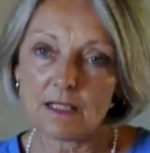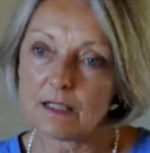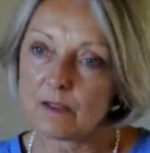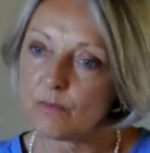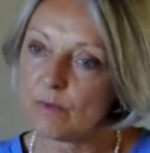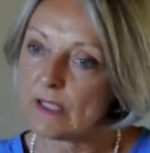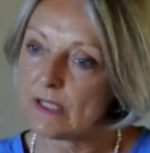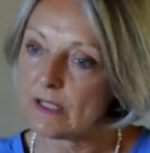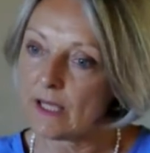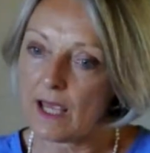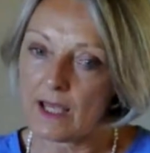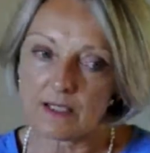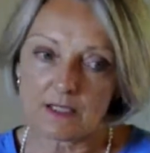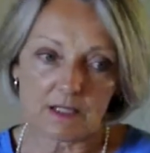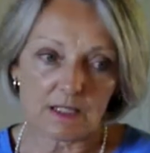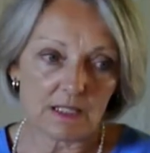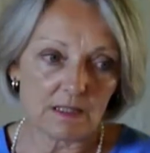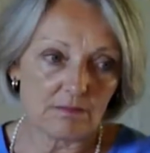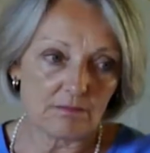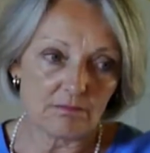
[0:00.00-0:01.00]
as we
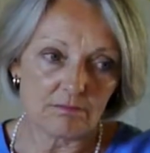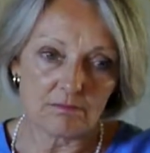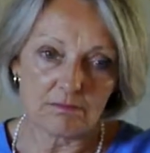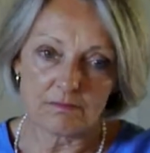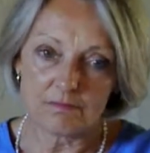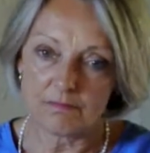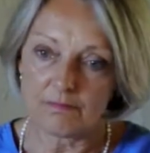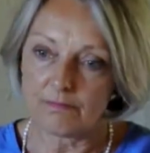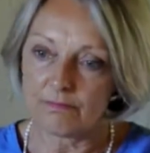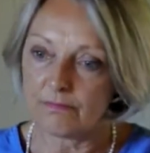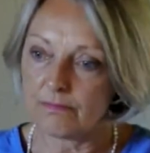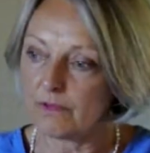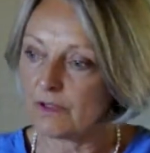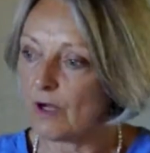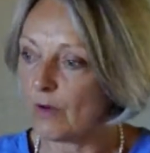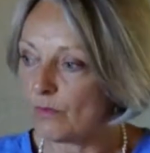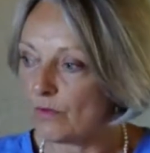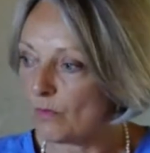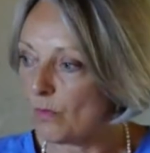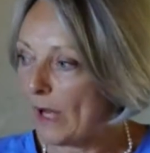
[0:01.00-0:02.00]
said in
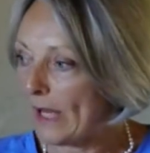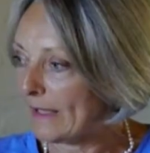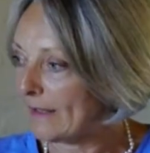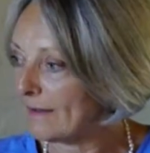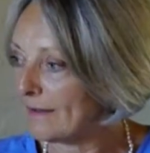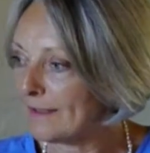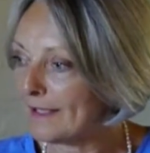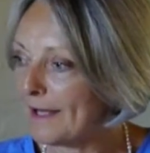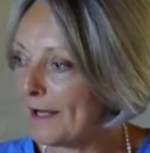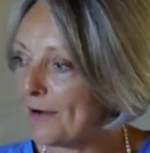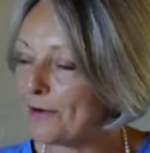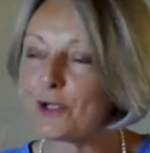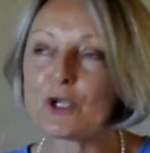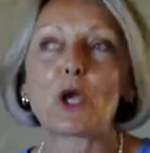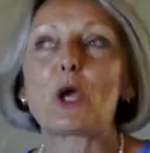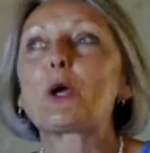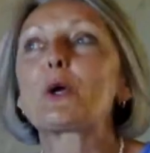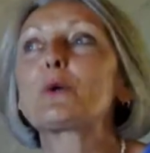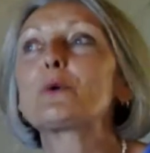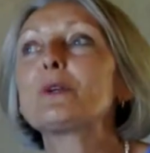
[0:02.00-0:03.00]
don't know when, a year
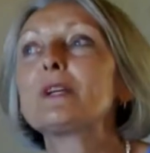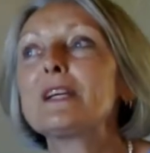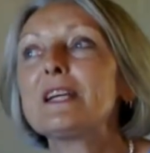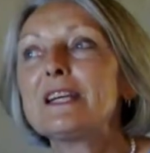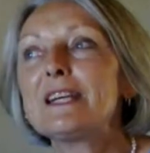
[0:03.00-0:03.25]
ago,